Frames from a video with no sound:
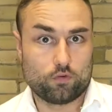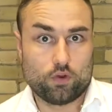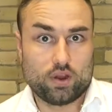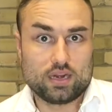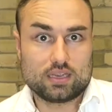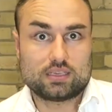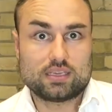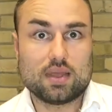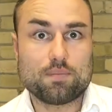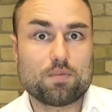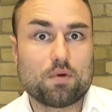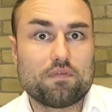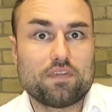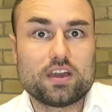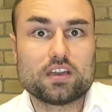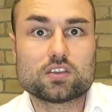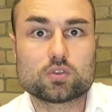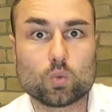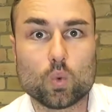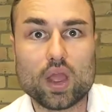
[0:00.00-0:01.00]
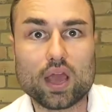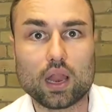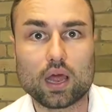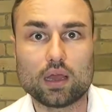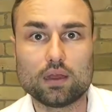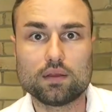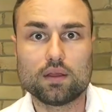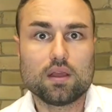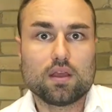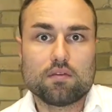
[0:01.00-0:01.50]
great example,
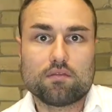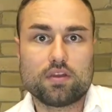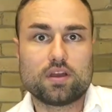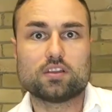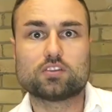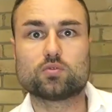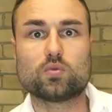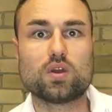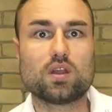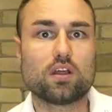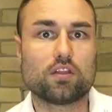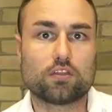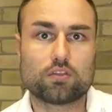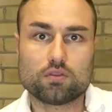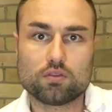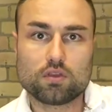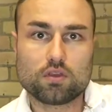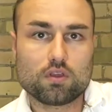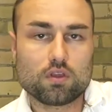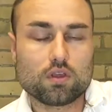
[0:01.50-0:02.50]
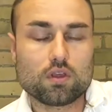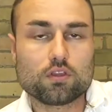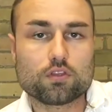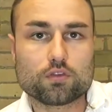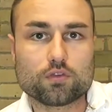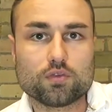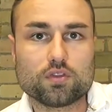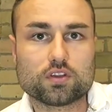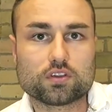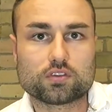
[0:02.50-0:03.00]
Venezuela. Venezuela,
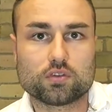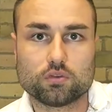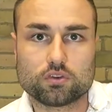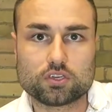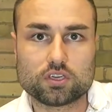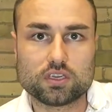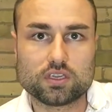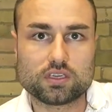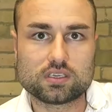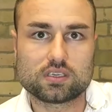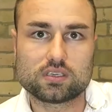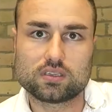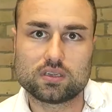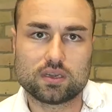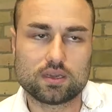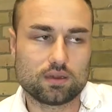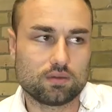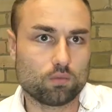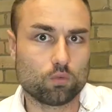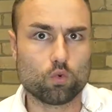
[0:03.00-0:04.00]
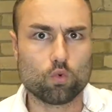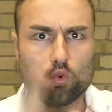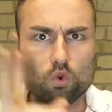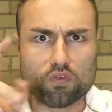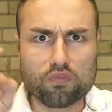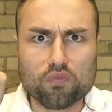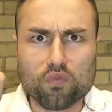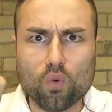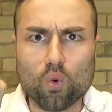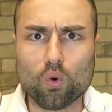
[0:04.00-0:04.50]
through their socialist uh,
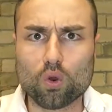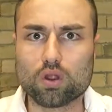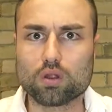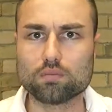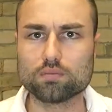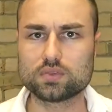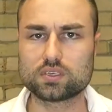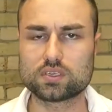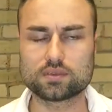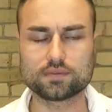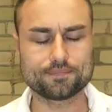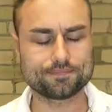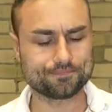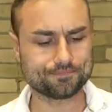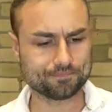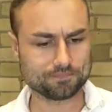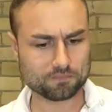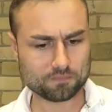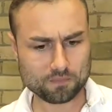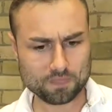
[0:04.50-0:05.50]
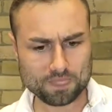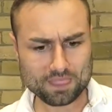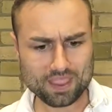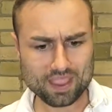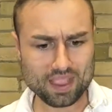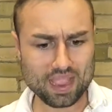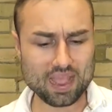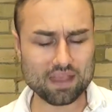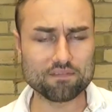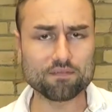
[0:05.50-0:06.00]
reforms,
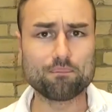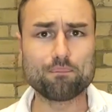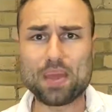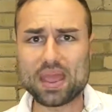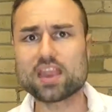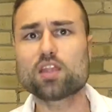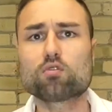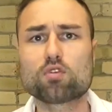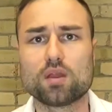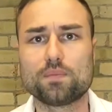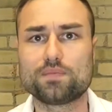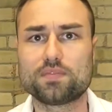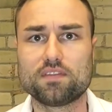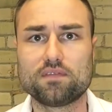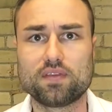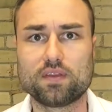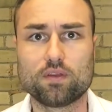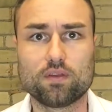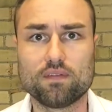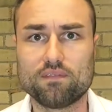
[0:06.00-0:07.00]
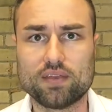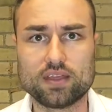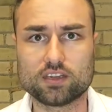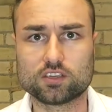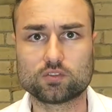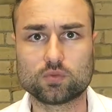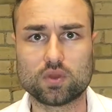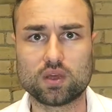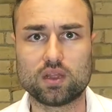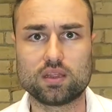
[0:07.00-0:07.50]
have bankrupted
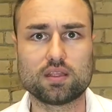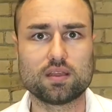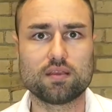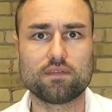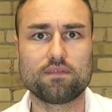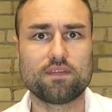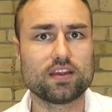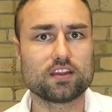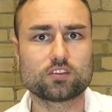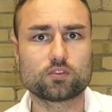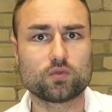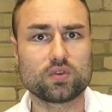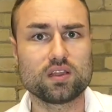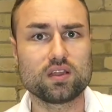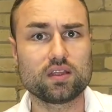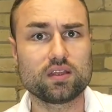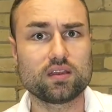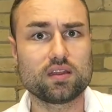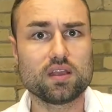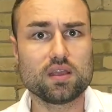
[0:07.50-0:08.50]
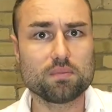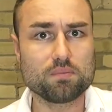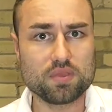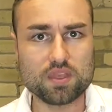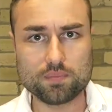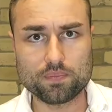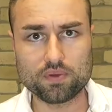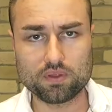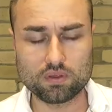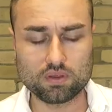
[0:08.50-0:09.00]
Venezuela. The Venezuelan
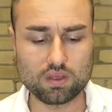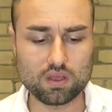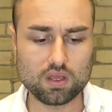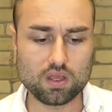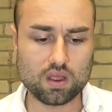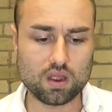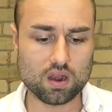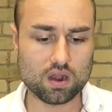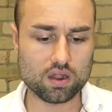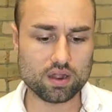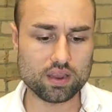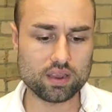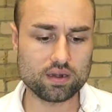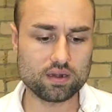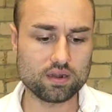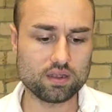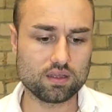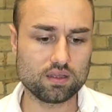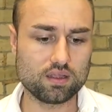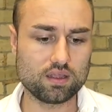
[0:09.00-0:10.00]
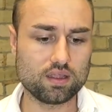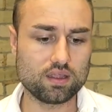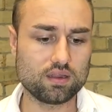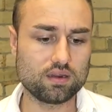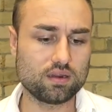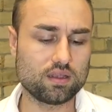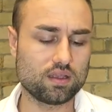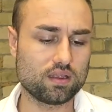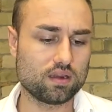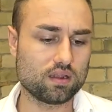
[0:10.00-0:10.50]
people are in uh,
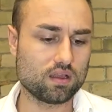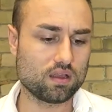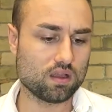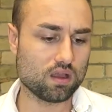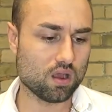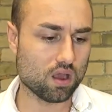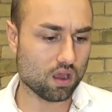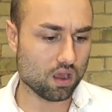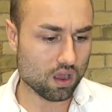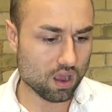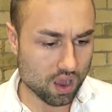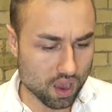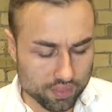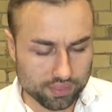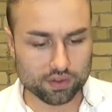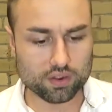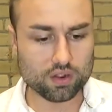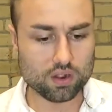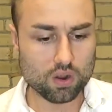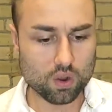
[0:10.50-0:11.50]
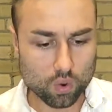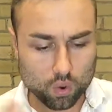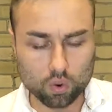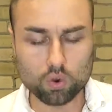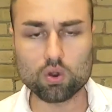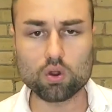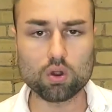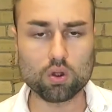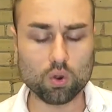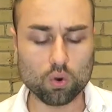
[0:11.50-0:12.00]
in, in other
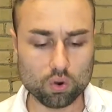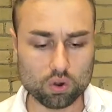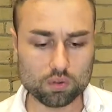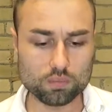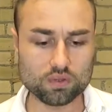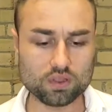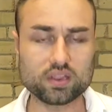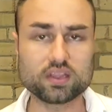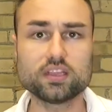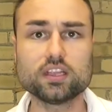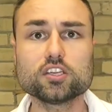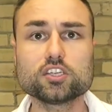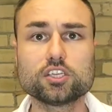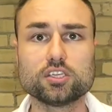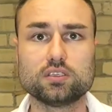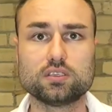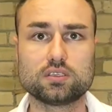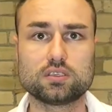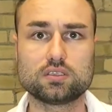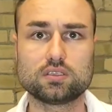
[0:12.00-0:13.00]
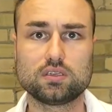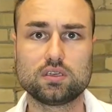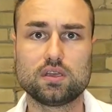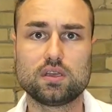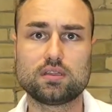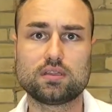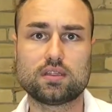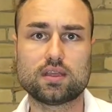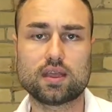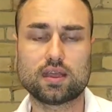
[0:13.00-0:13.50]
hor horrible conditions
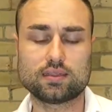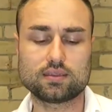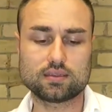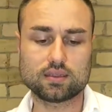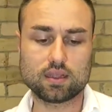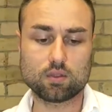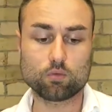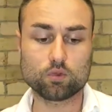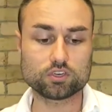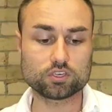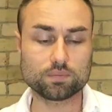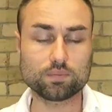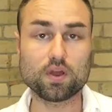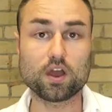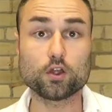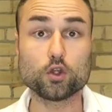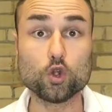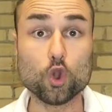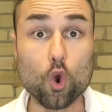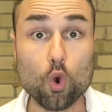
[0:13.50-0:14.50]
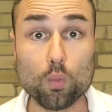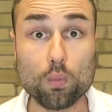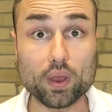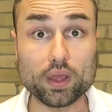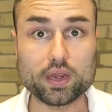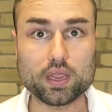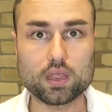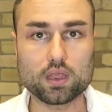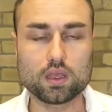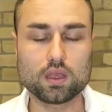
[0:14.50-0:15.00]
that I wish upon
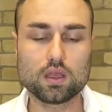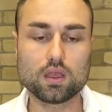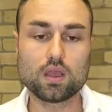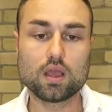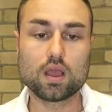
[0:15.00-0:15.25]
nobody.